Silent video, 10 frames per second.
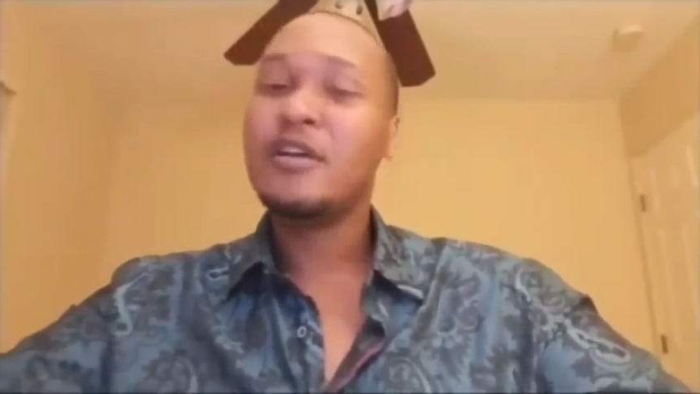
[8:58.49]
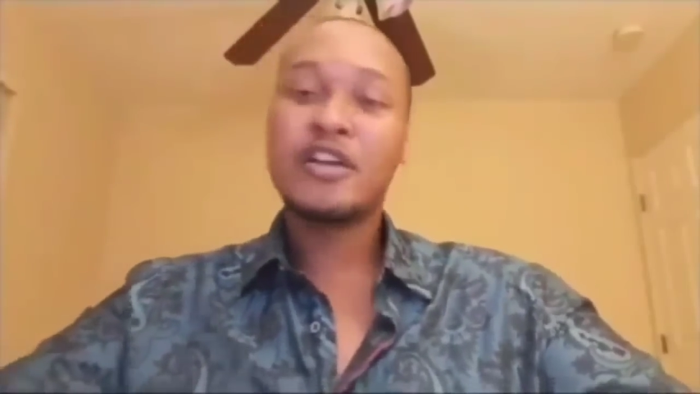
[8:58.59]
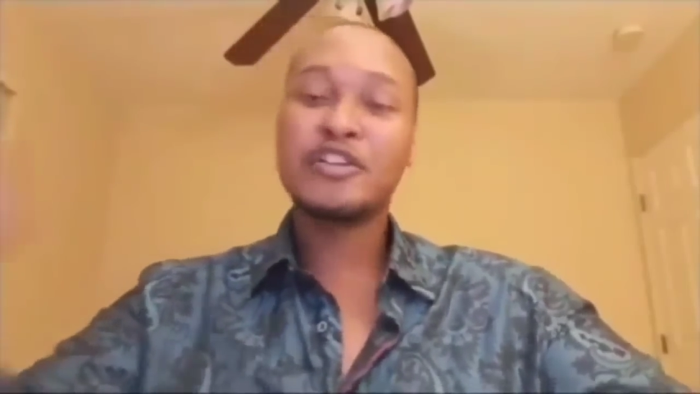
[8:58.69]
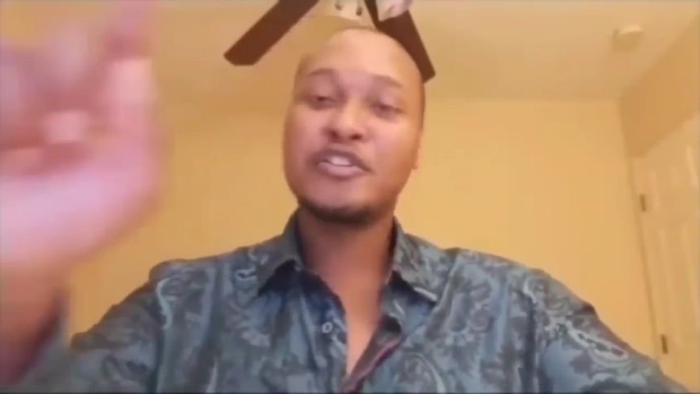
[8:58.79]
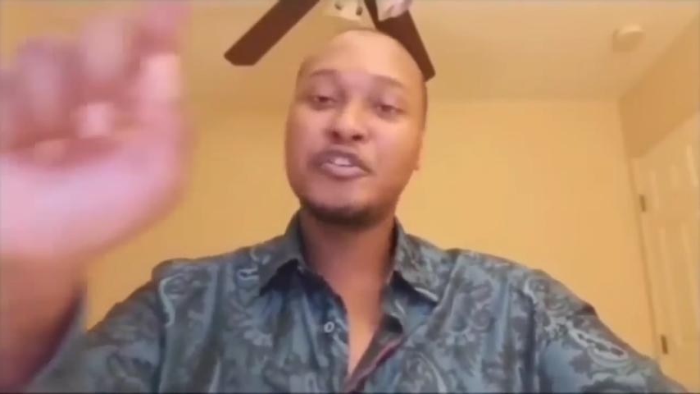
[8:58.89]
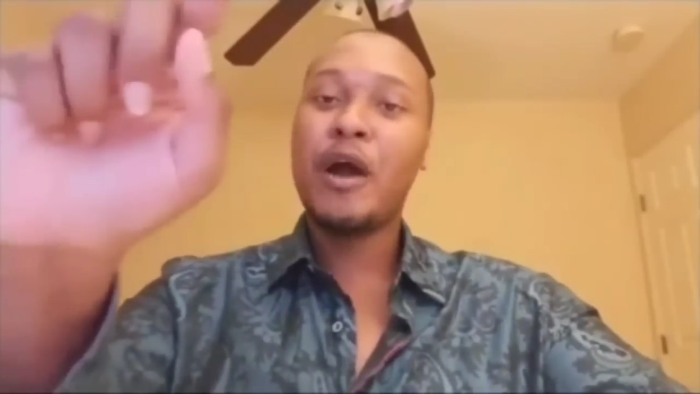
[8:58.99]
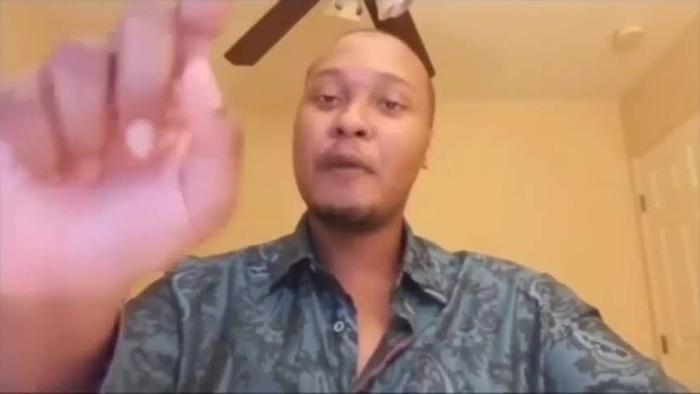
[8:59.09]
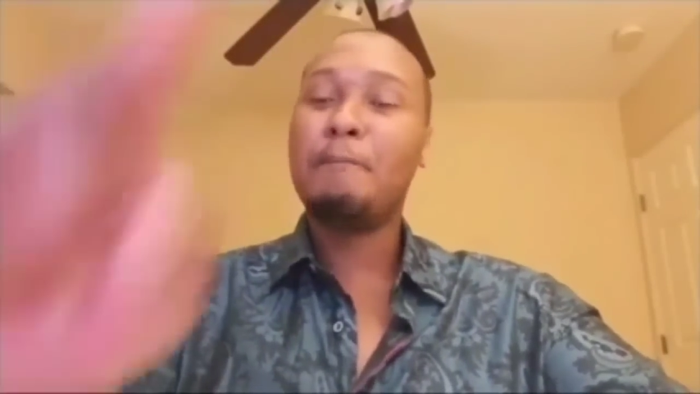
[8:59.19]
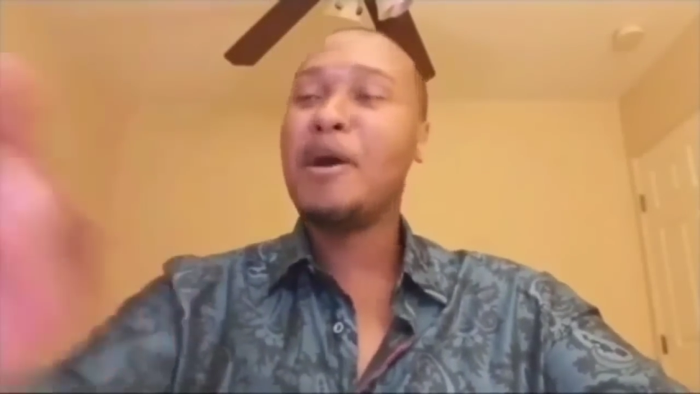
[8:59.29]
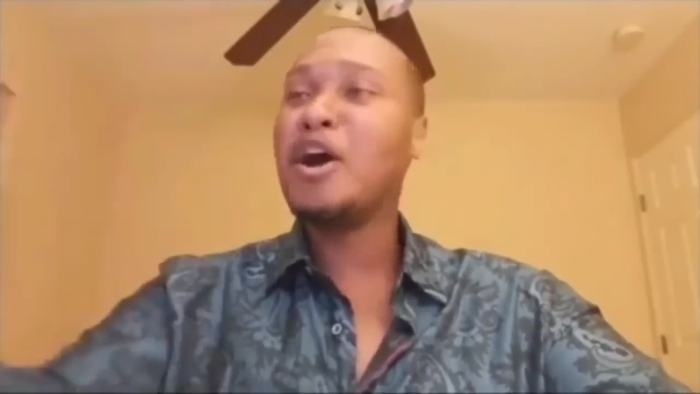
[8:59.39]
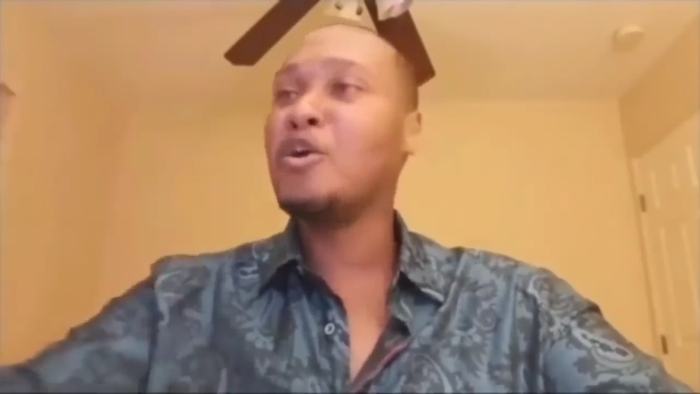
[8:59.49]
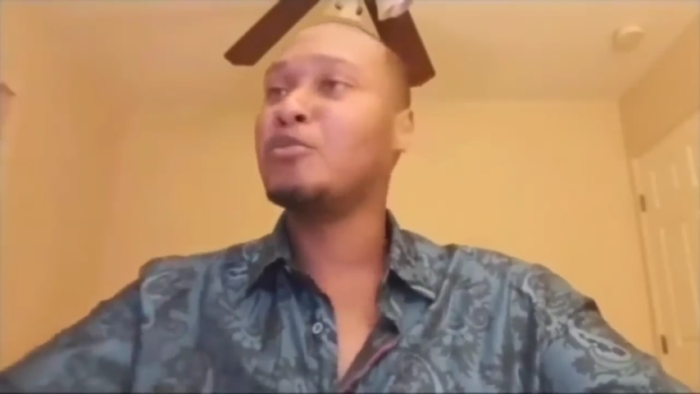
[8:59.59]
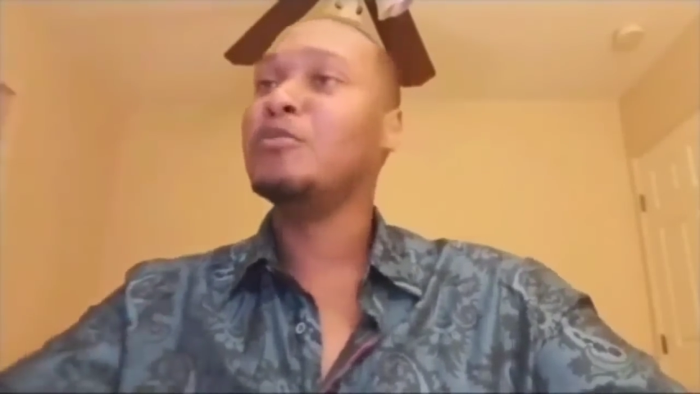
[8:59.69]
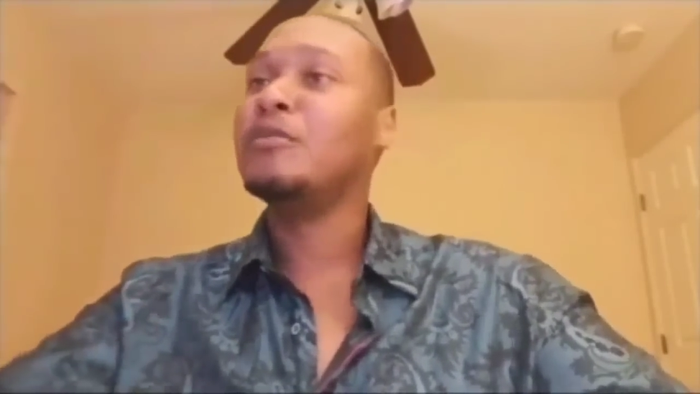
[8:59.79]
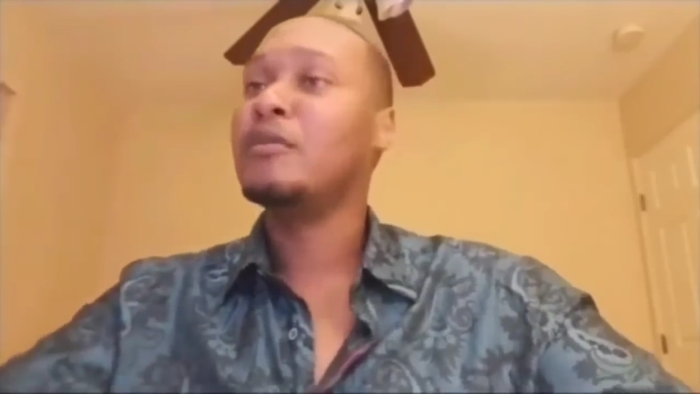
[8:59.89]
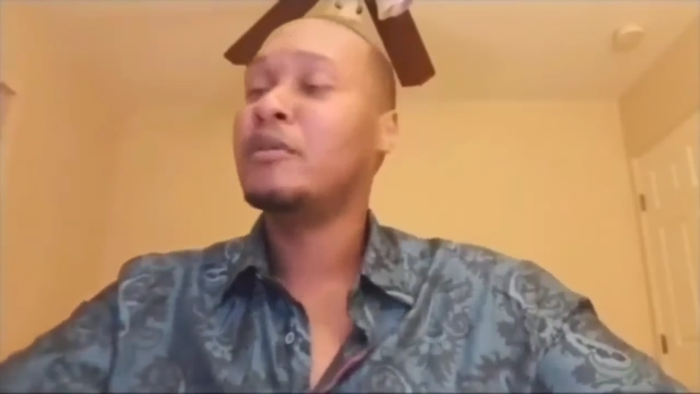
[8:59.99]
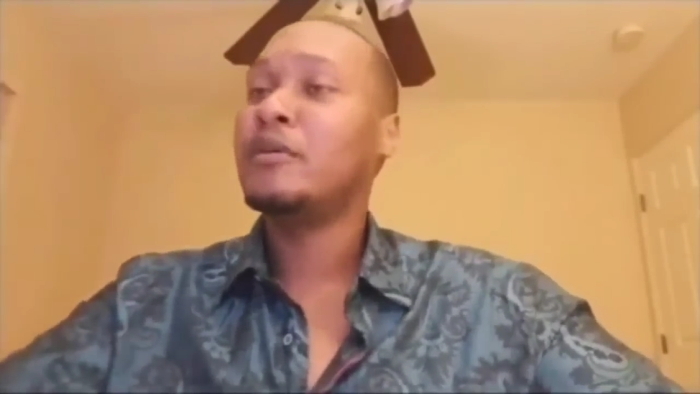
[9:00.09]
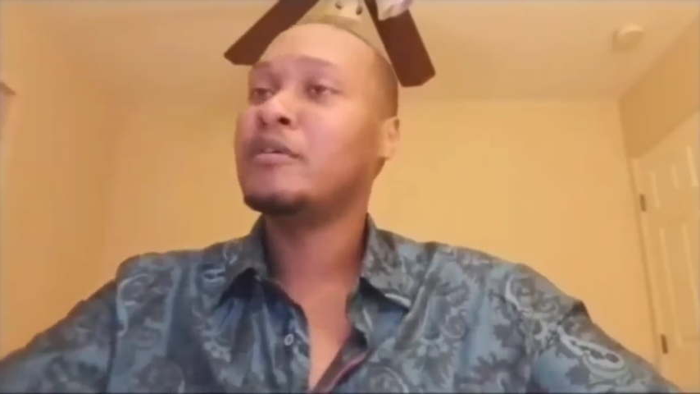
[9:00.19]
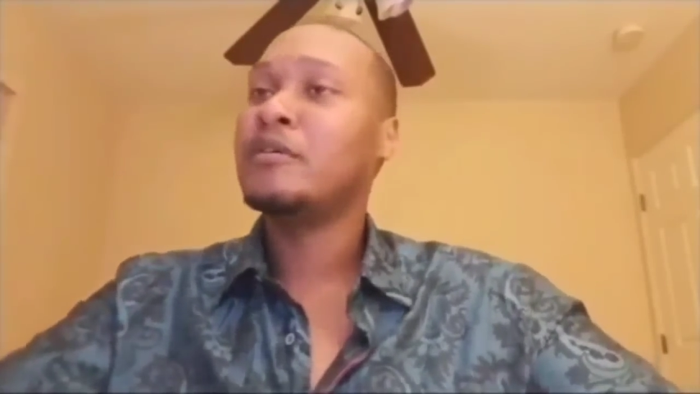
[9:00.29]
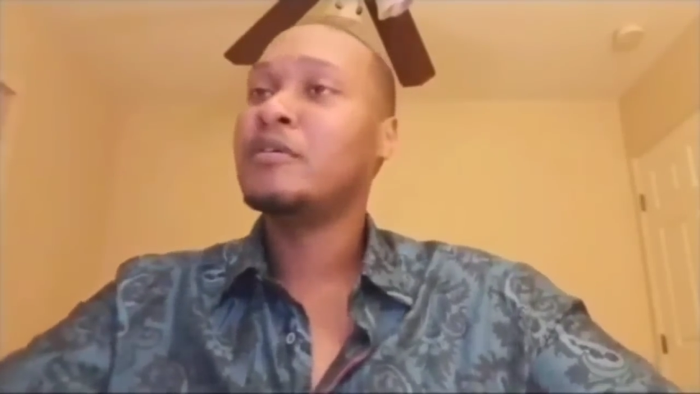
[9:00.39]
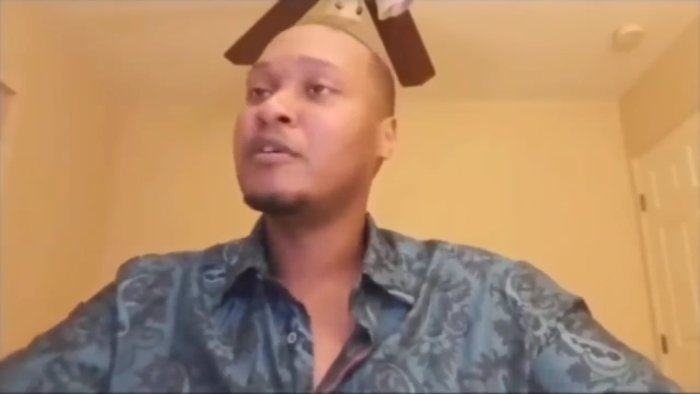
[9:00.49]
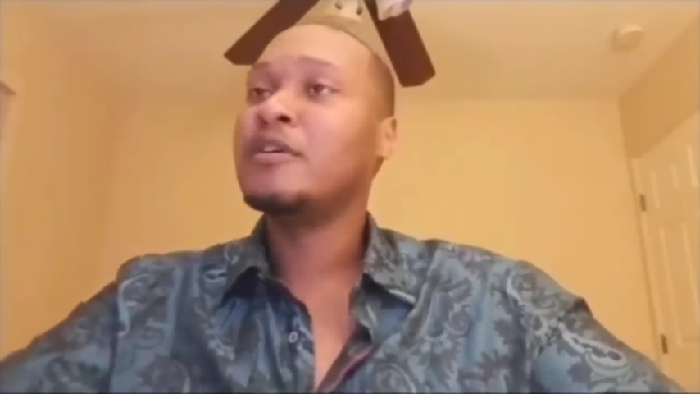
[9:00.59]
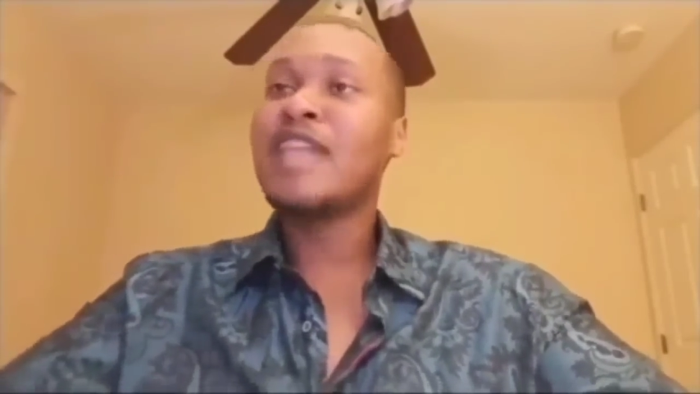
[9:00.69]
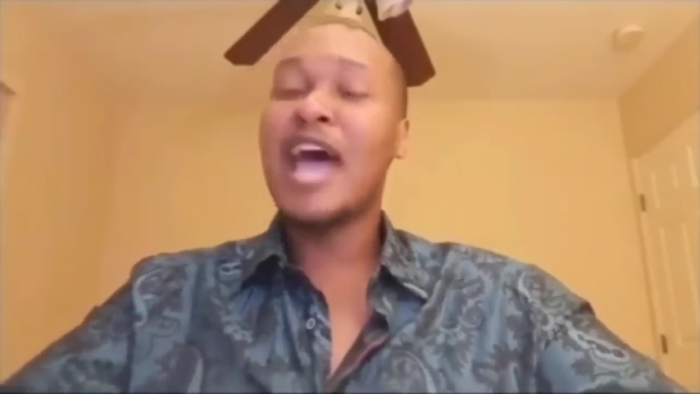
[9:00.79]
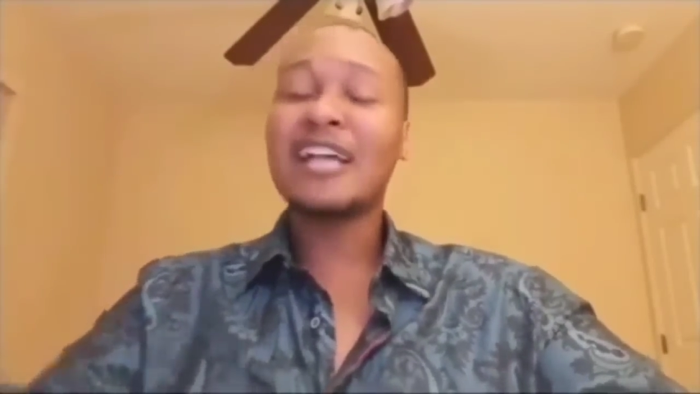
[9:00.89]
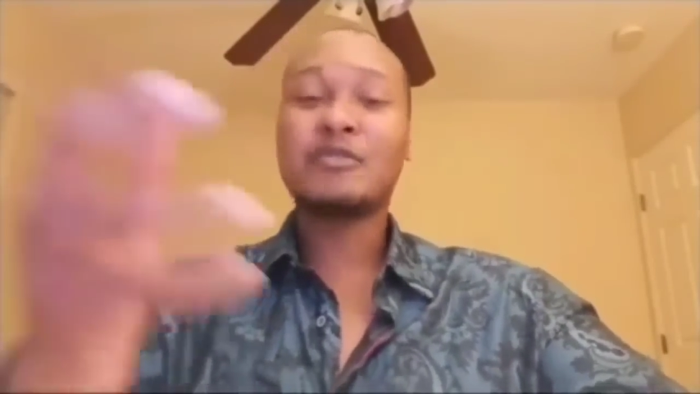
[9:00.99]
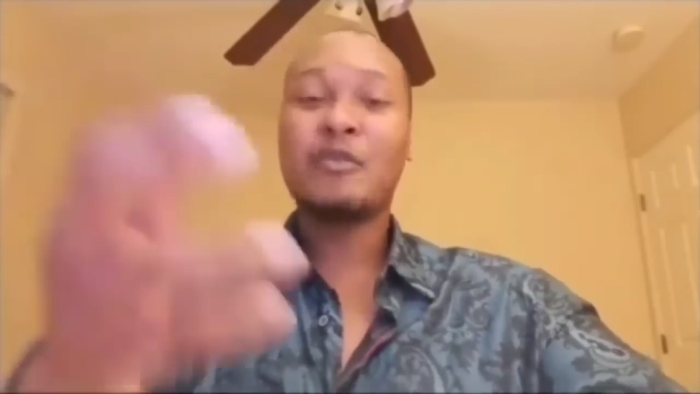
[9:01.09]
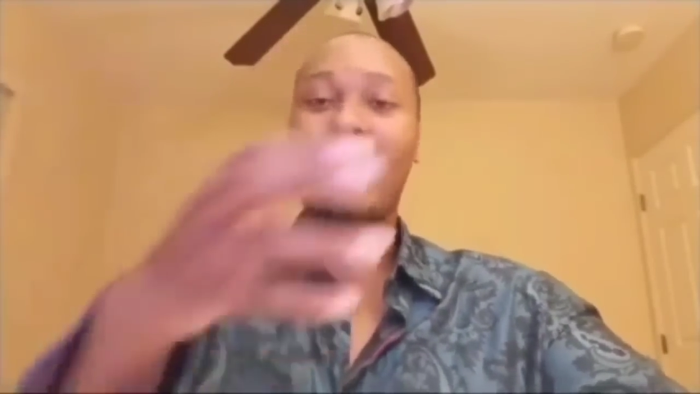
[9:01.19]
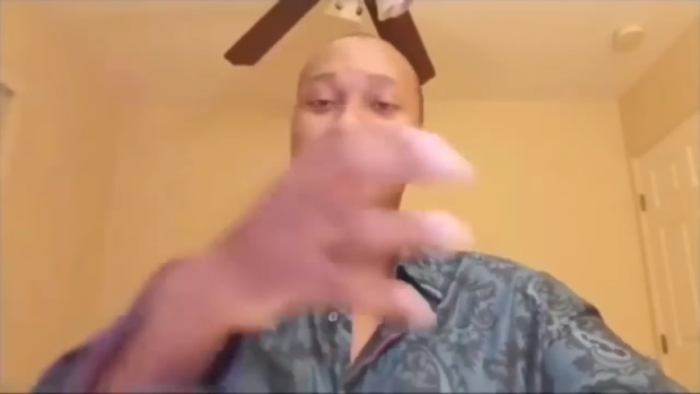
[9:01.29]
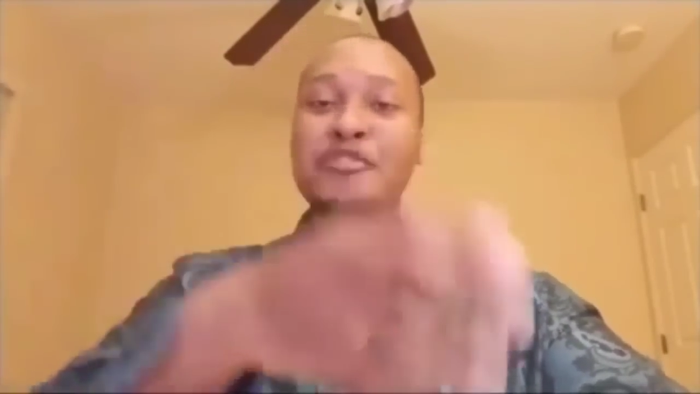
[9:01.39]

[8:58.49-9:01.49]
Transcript: because you her boo. That's why